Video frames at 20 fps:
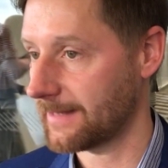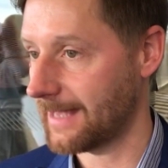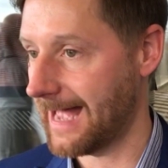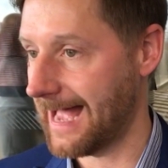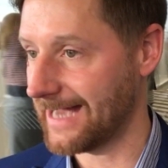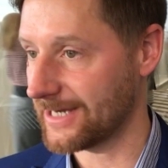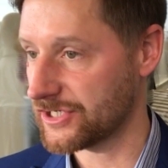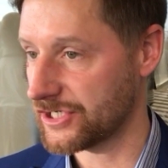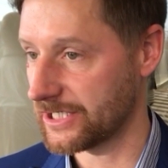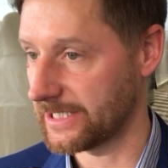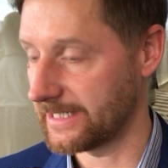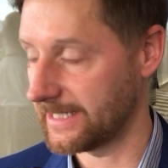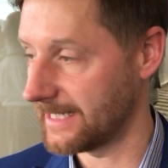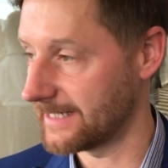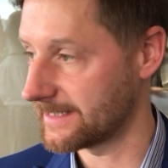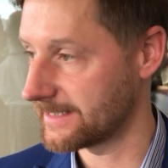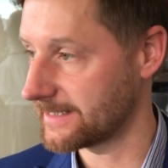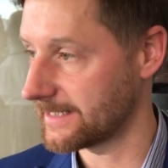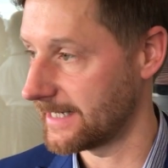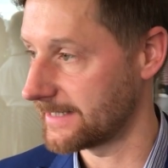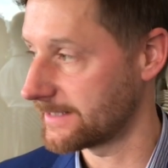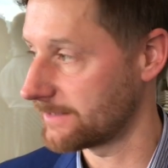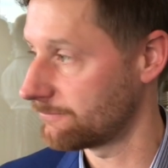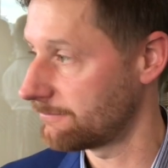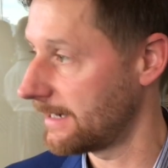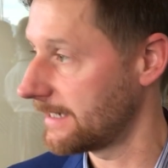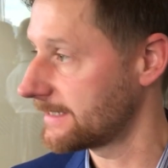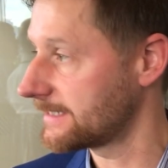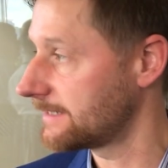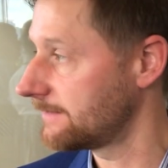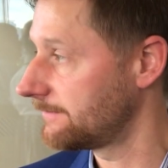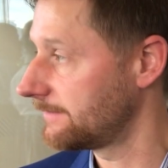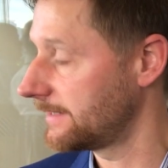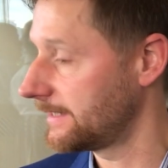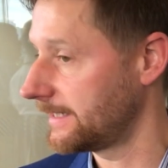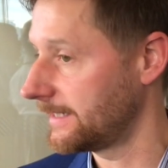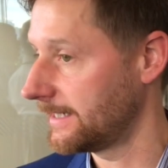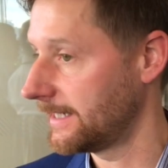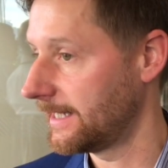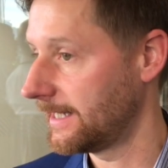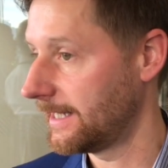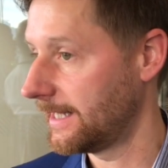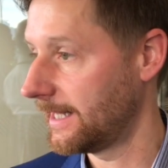actually it's a relatively